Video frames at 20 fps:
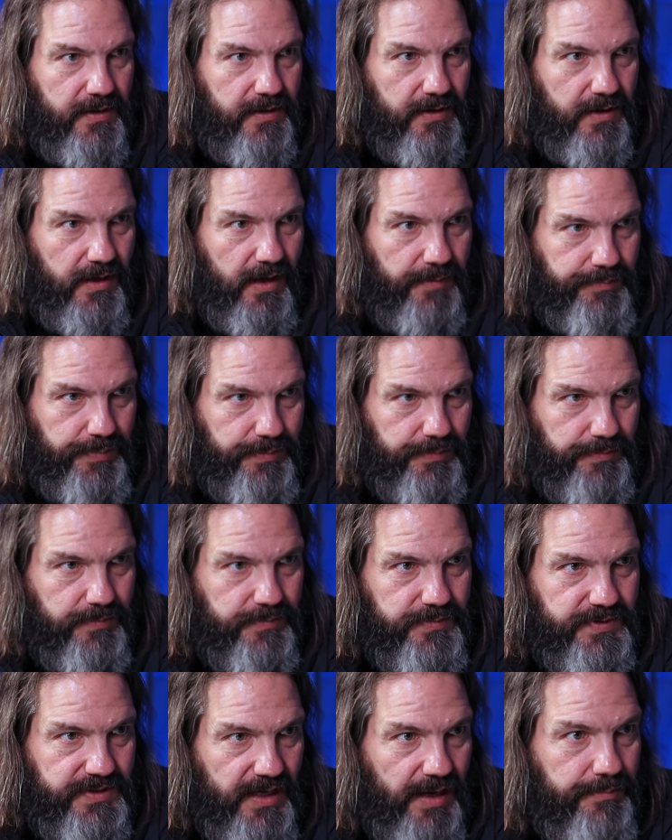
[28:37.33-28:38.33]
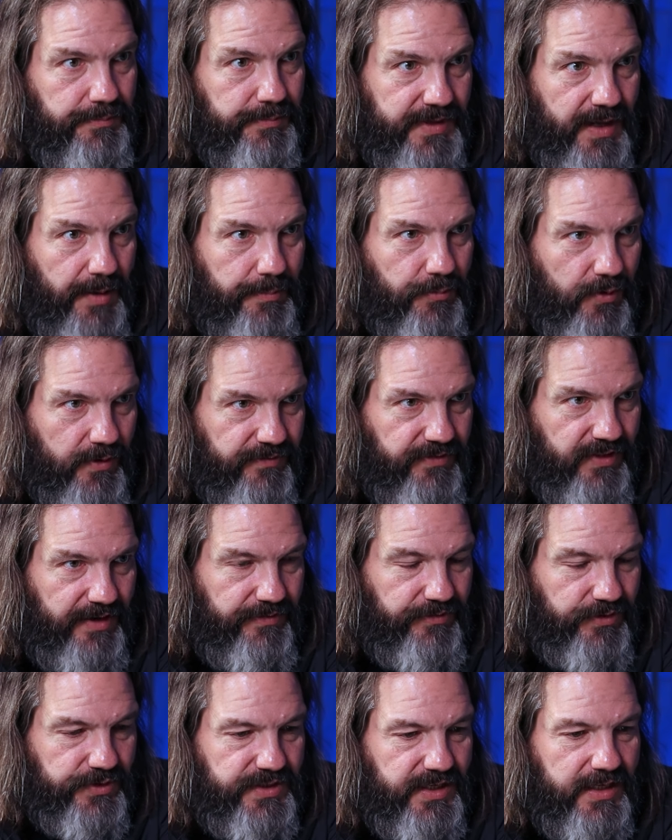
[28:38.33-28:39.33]
up some number of
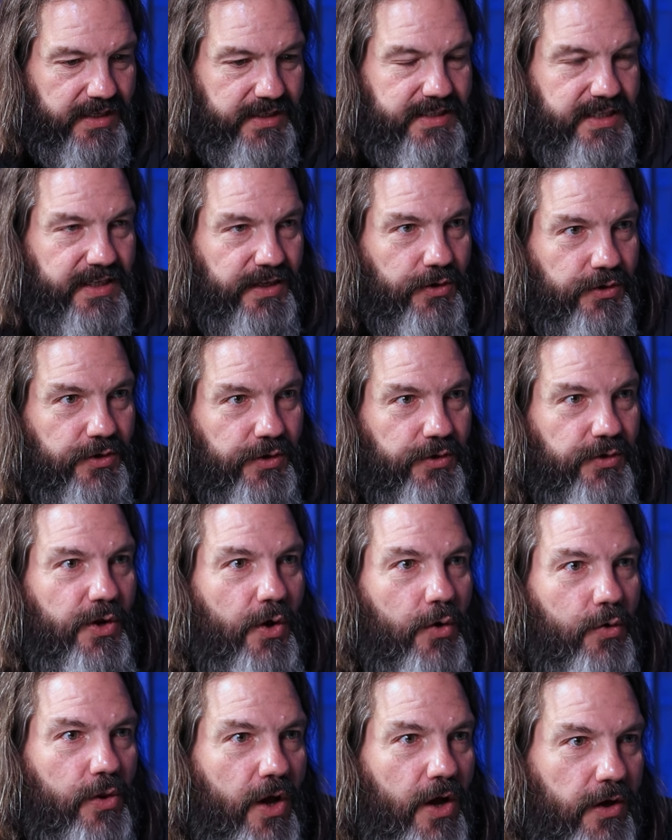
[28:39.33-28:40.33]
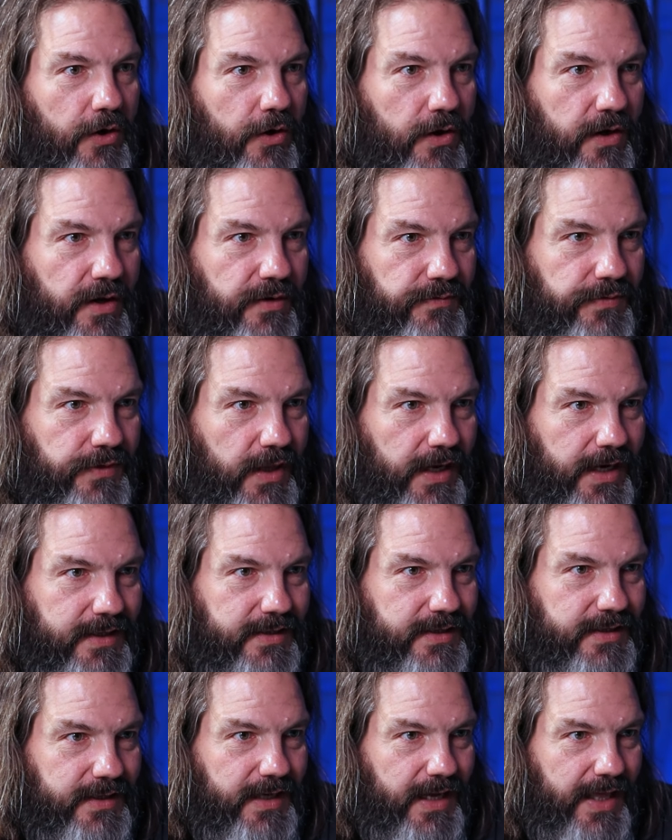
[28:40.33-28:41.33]
levels until you no longer
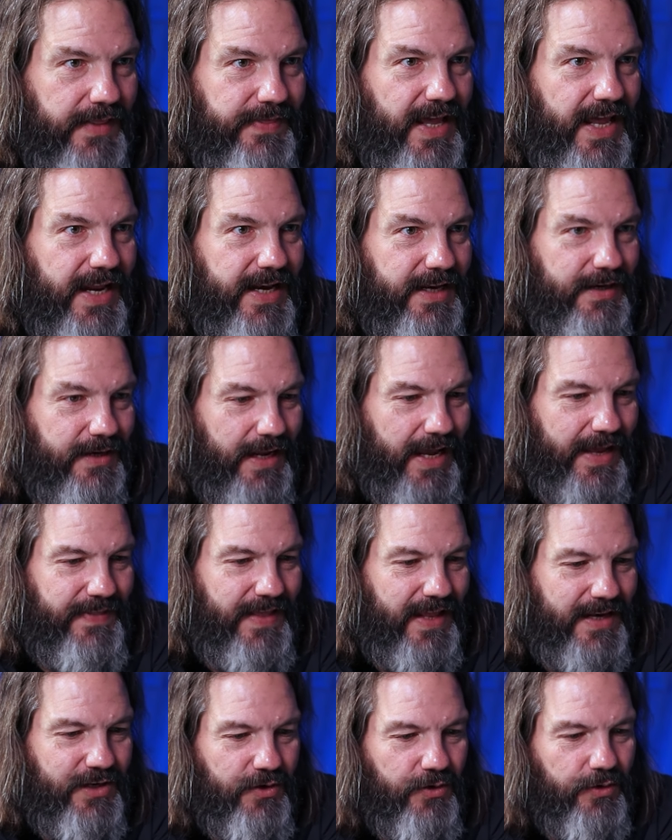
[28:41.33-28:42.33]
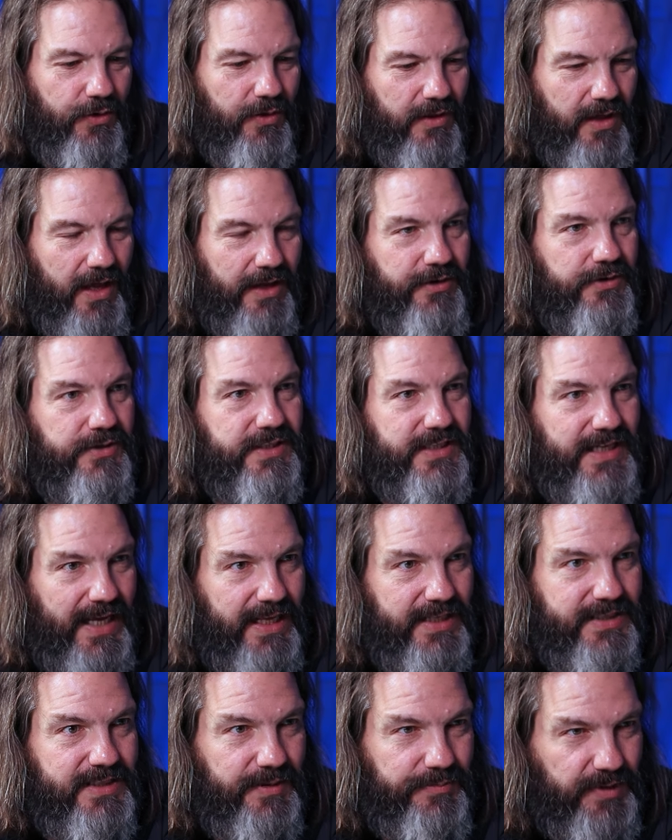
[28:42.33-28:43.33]
conflict. And then yeah. and then you'll
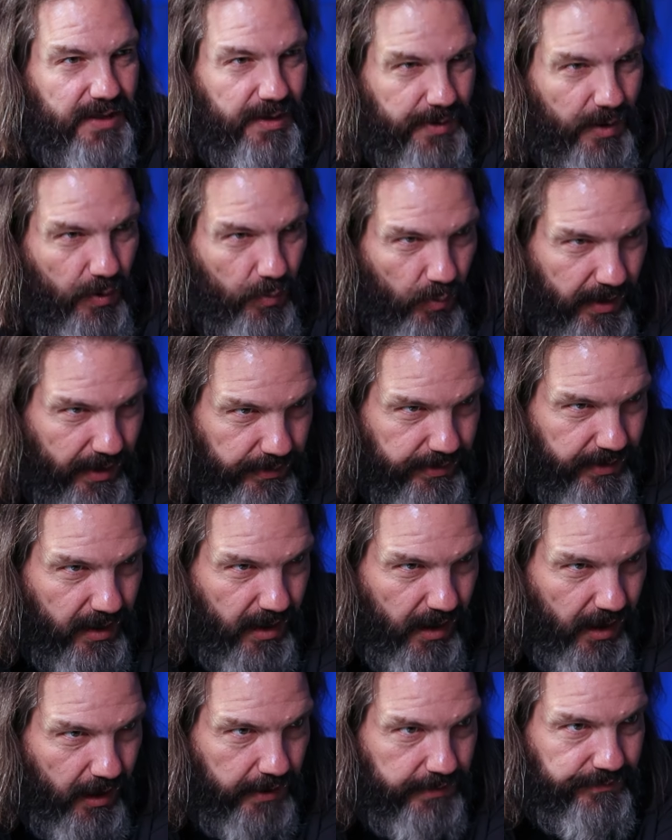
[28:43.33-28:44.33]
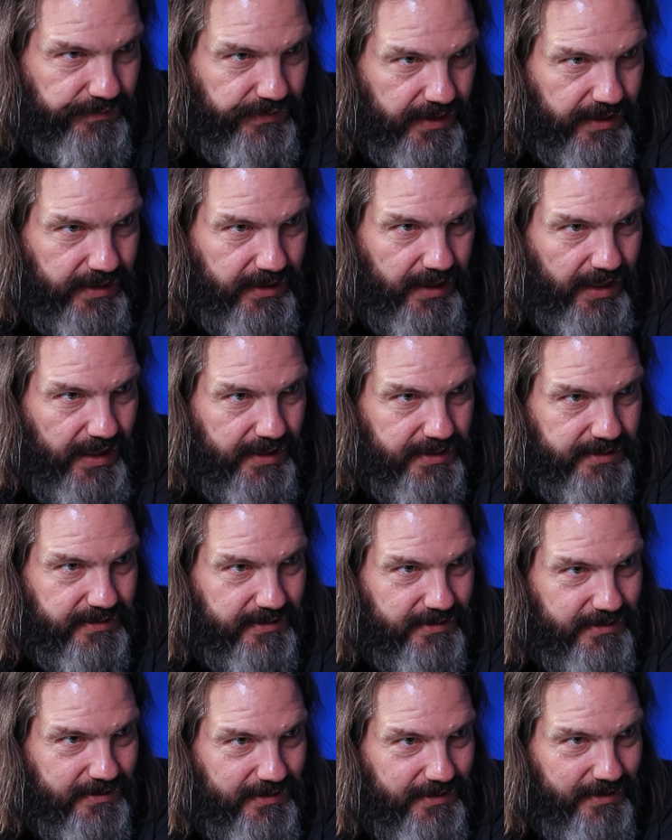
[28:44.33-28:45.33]
understand something about where the conflict
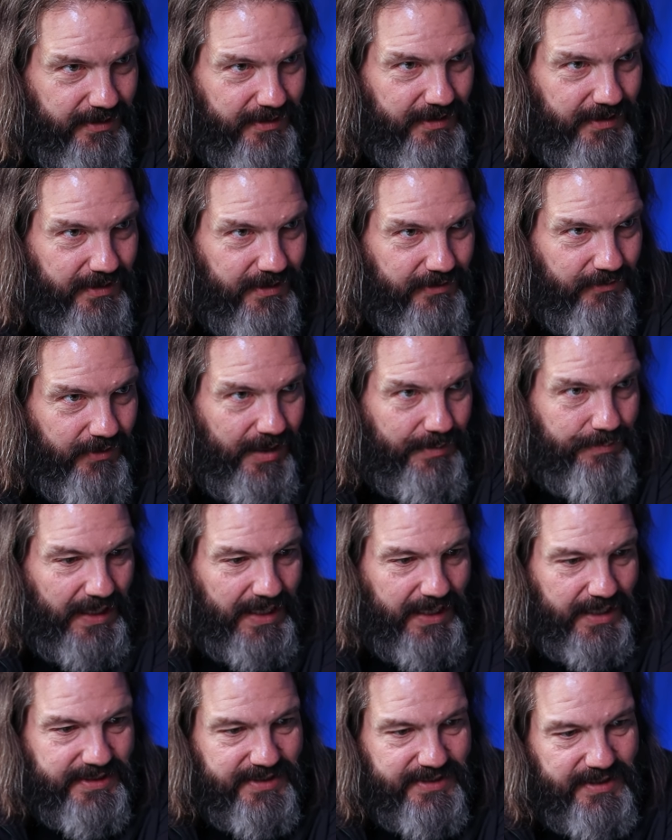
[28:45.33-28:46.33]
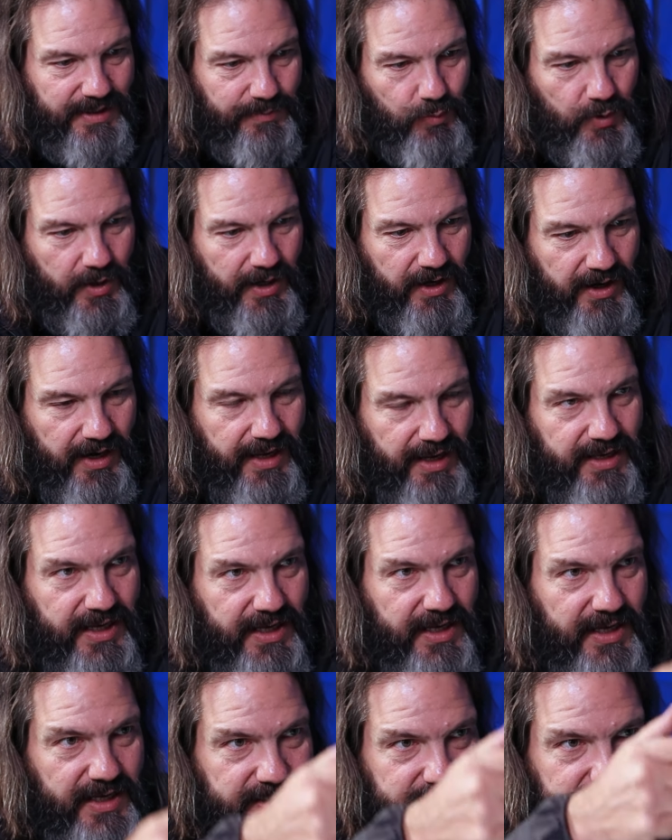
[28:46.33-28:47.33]
lies. Right. Right, because somewhere,
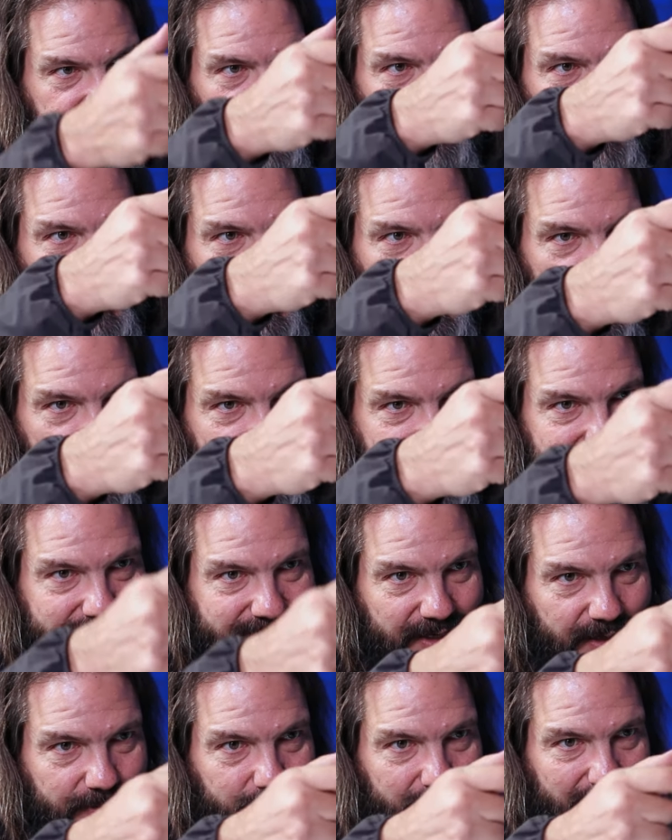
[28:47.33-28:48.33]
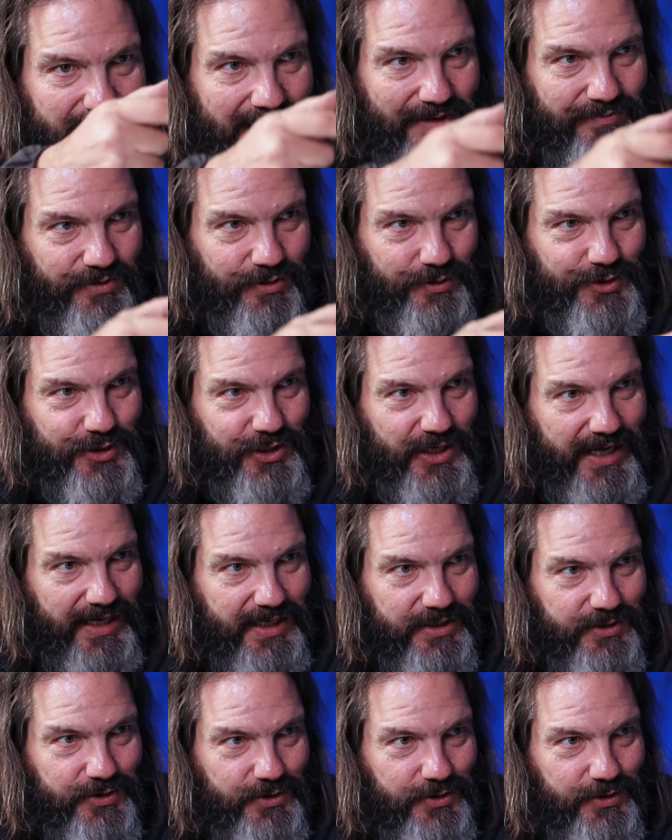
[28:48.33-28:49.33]
somewhere at some level
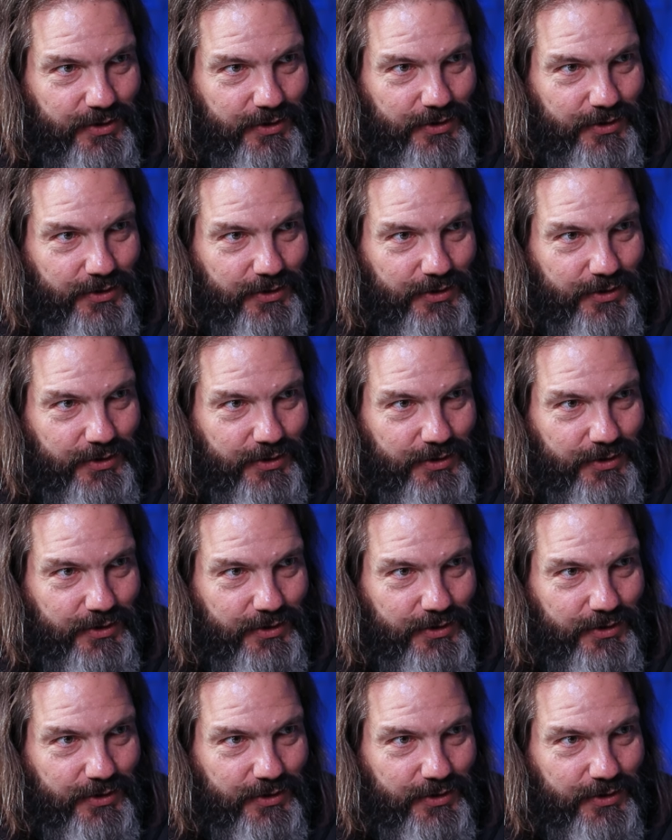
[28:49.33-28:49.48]
change,